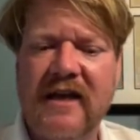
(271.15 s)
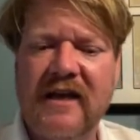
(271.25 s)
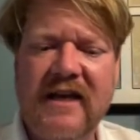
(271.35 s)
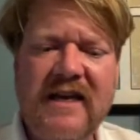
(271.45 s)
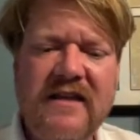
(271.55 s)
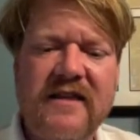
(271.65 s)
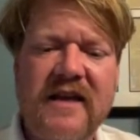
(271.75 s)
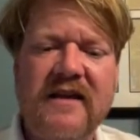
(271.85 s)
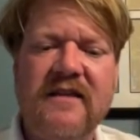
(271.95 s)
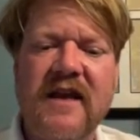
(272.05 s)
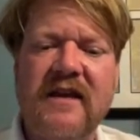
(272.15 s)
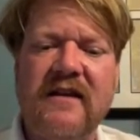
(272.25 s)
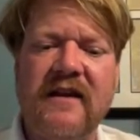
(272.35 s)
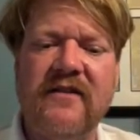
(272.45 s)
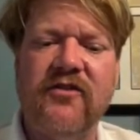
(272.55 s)
Anything that
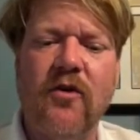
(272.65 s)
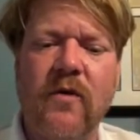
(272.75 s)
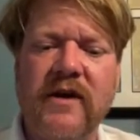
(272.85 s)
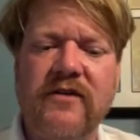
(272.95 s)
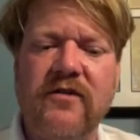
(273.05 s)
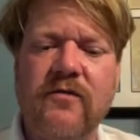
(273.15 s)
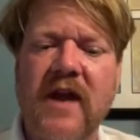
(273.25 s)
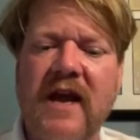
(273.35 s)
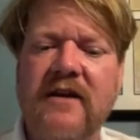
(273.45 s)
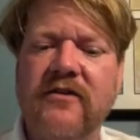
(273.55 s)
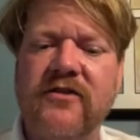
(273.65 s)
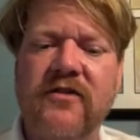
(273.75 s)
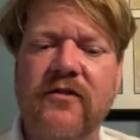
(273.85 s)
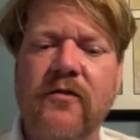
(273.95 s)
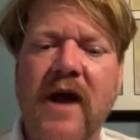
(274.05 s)
is going to cater
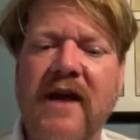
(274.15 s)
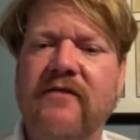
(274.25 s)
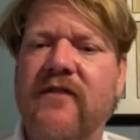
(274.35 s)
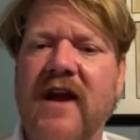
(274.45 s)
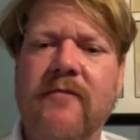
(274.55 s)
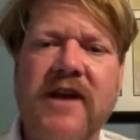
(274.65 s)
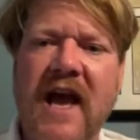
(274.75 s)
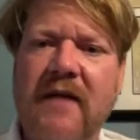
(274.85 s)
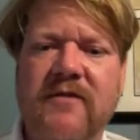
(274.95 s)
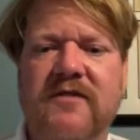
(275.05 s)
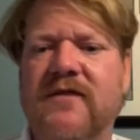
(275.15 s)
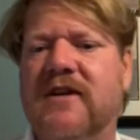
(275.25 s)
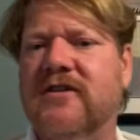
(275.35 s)
to a family atmosphere.